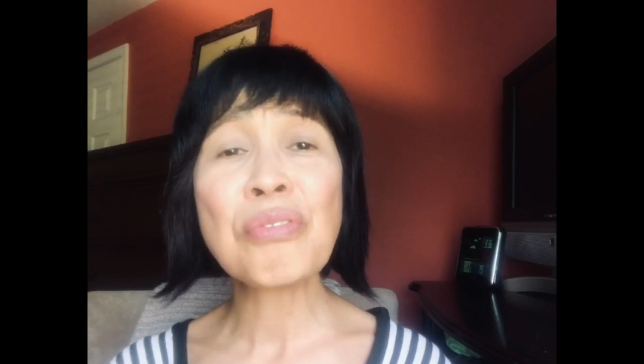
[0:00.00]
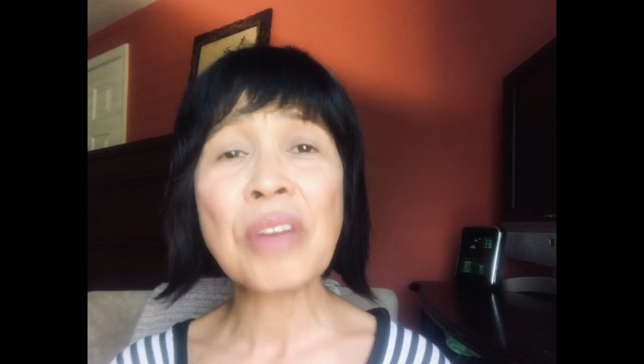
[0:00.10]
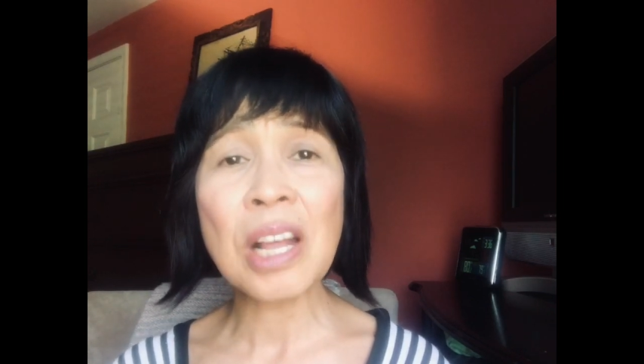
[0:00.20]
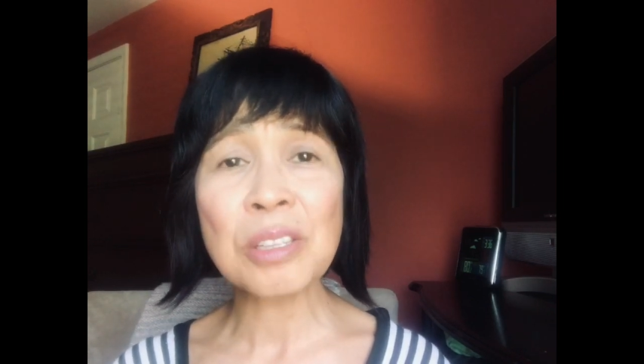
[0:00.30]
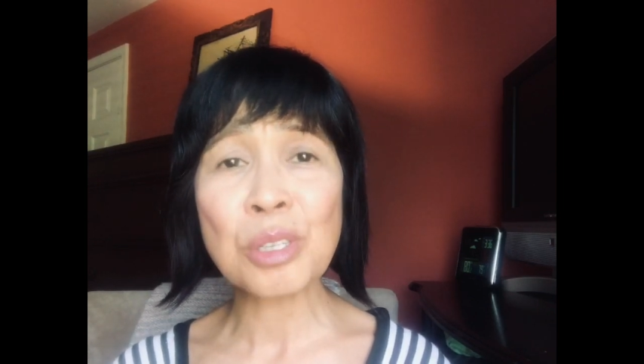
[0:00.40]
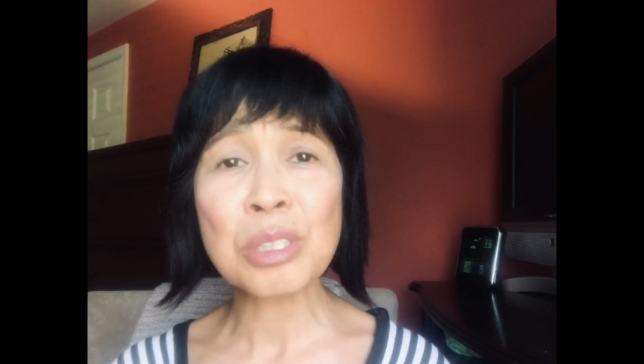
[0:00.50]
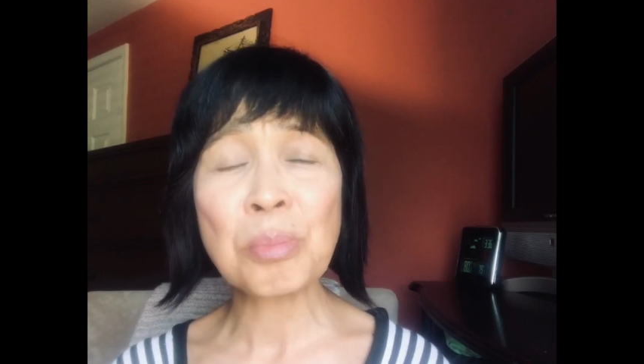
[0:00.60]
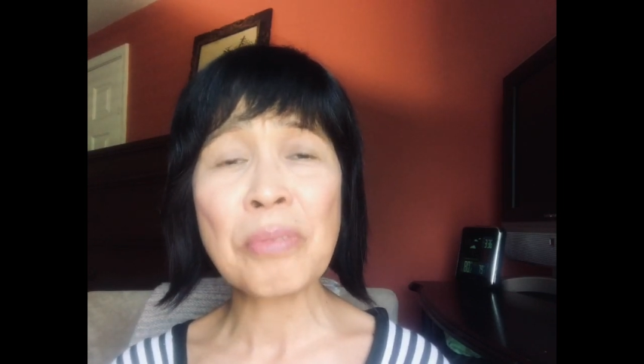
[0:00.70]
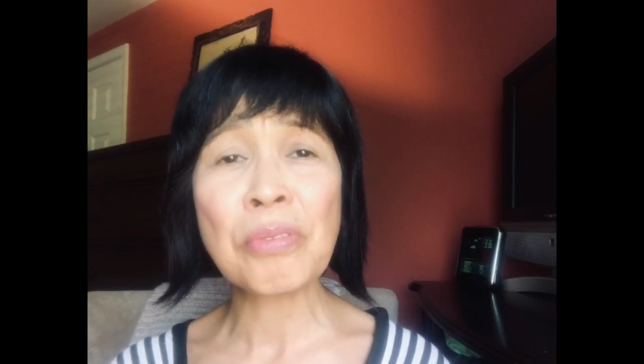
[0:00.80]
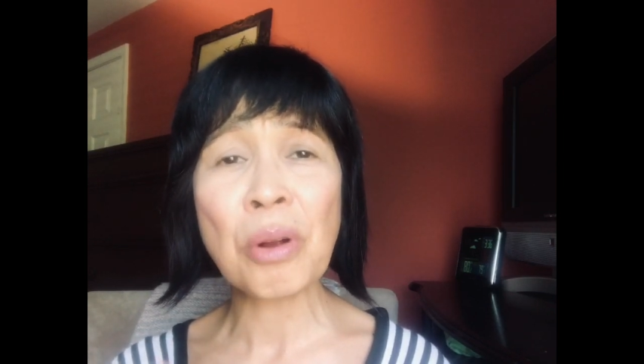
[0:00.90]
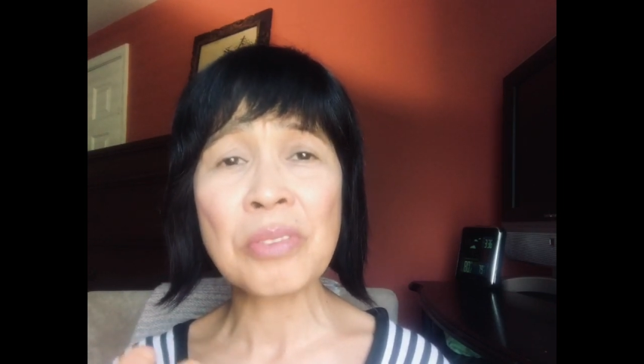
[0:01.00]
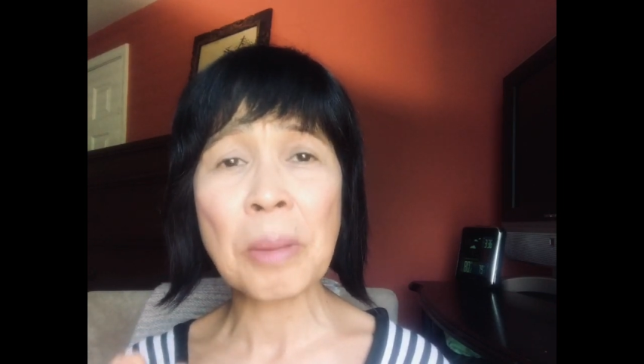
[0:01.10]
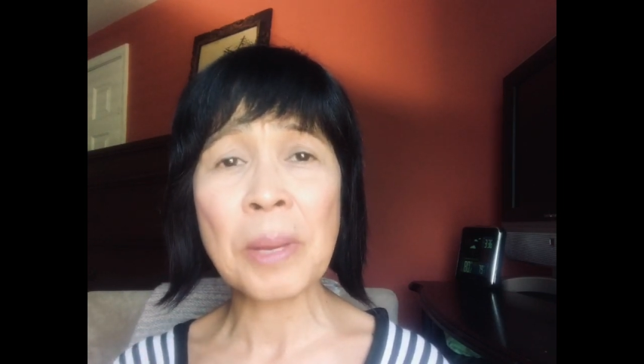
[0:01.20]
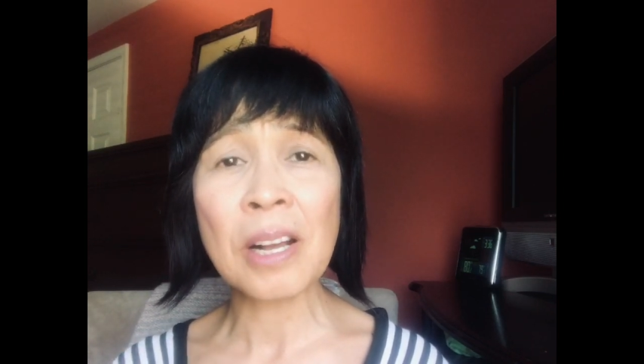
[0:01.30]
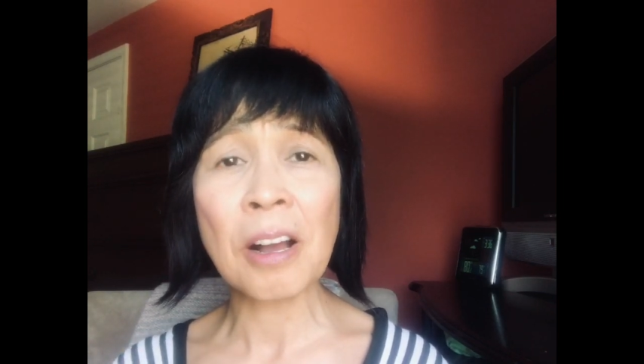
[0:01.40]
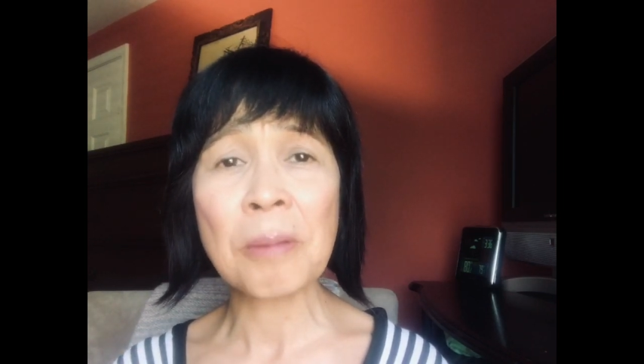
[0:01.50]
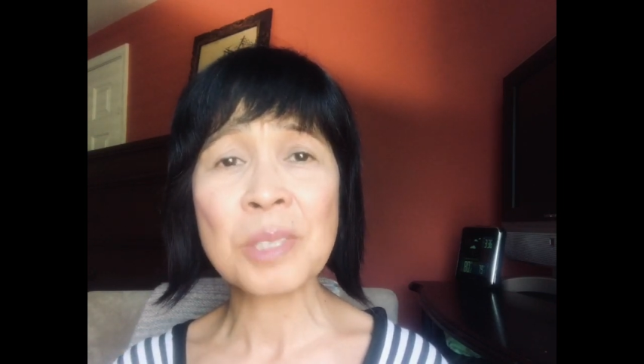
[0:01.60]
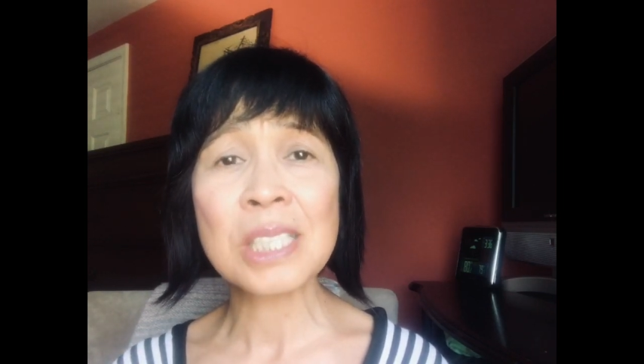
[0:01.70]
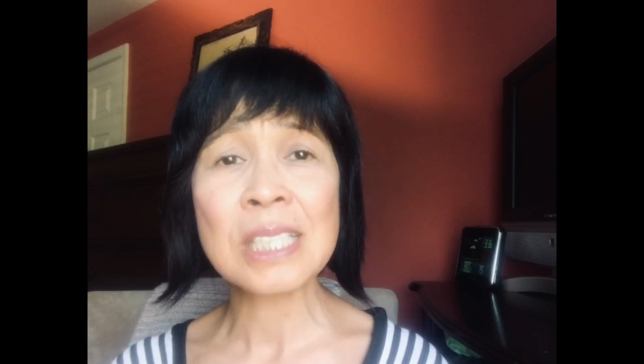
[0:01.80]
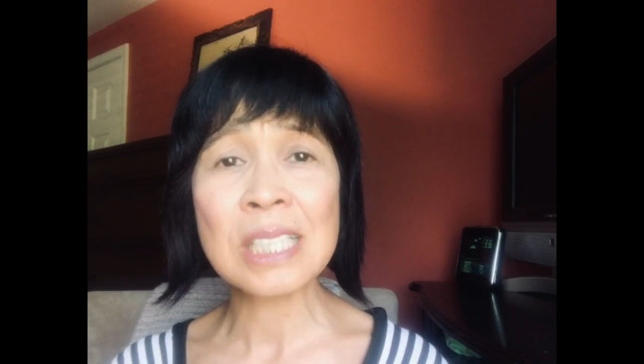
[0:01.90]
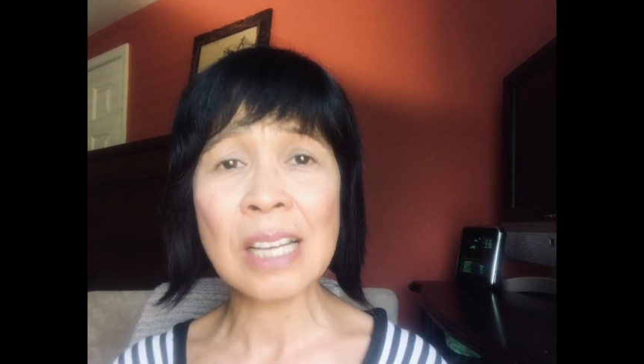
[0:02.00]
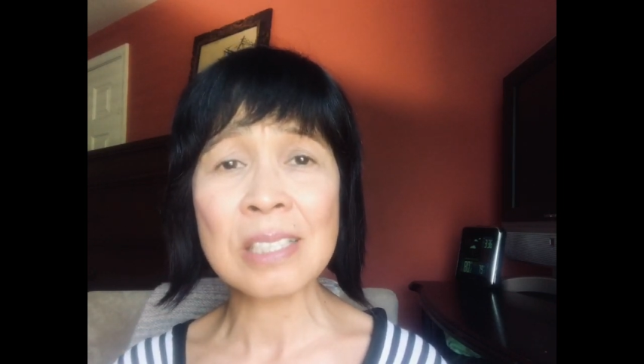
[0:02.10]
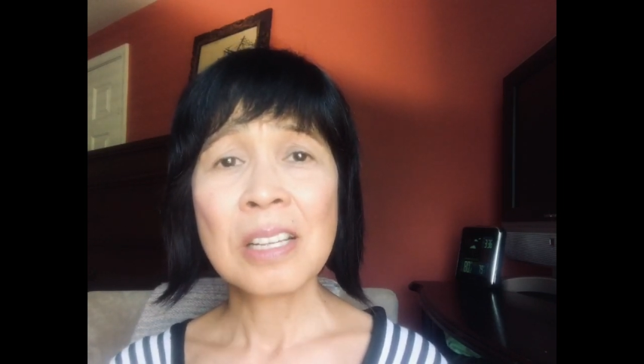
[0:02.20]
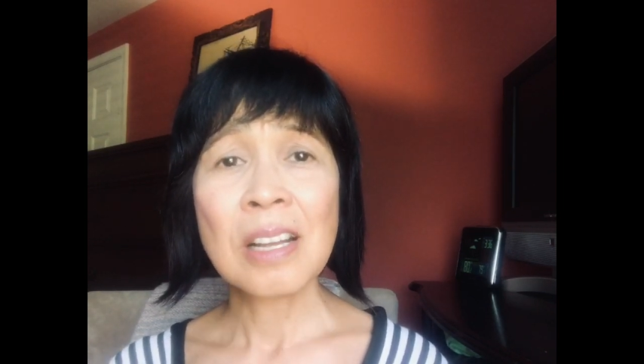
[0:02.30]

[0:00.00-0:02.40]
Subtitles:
failures before they become success